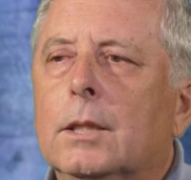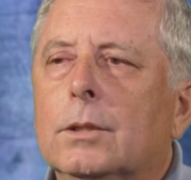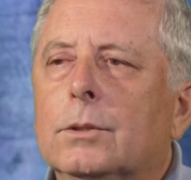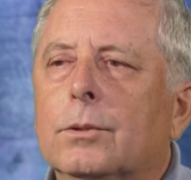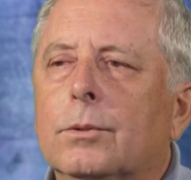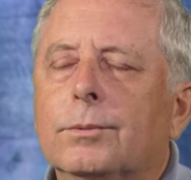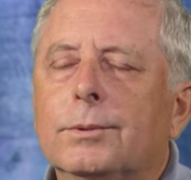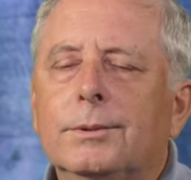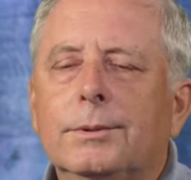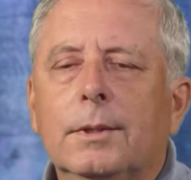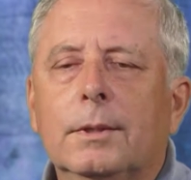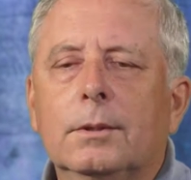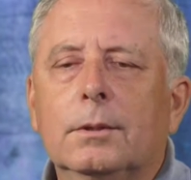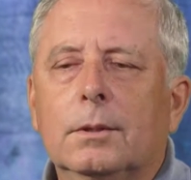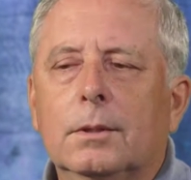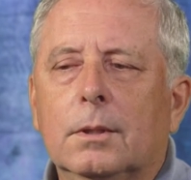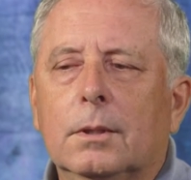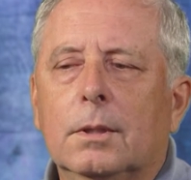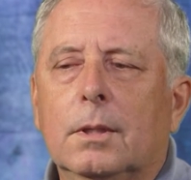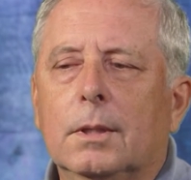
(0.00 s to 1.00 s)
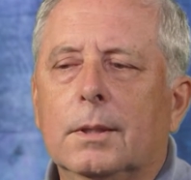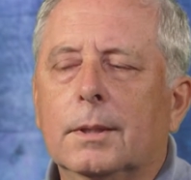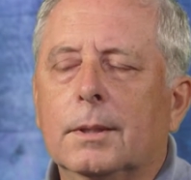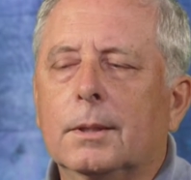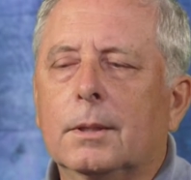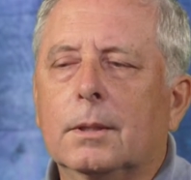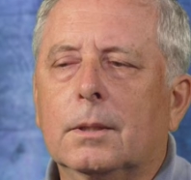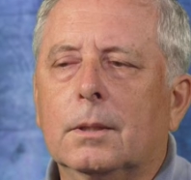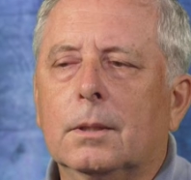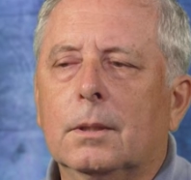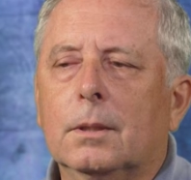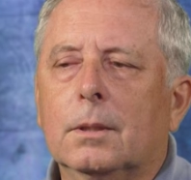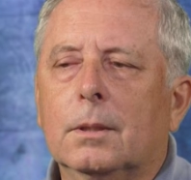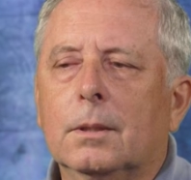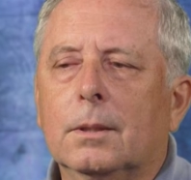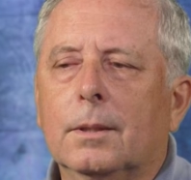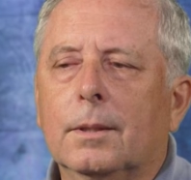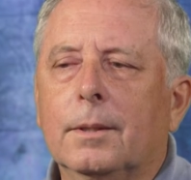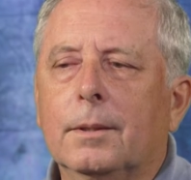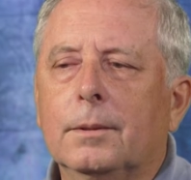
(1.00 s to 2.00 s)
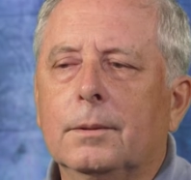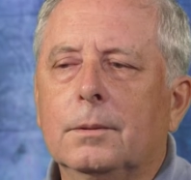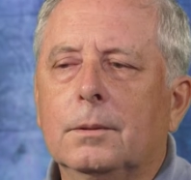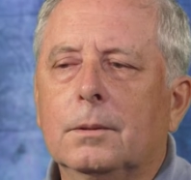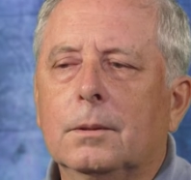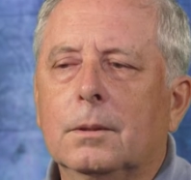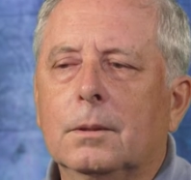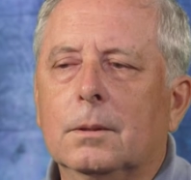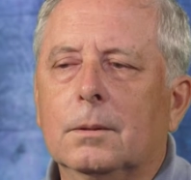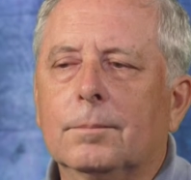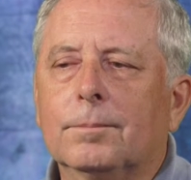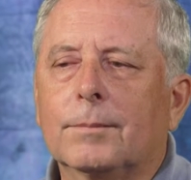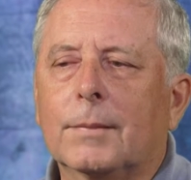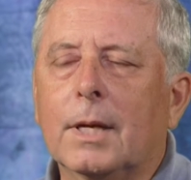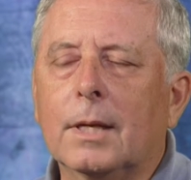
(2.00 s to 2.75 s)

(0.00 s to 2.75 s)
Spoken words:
So we sent her to LARC and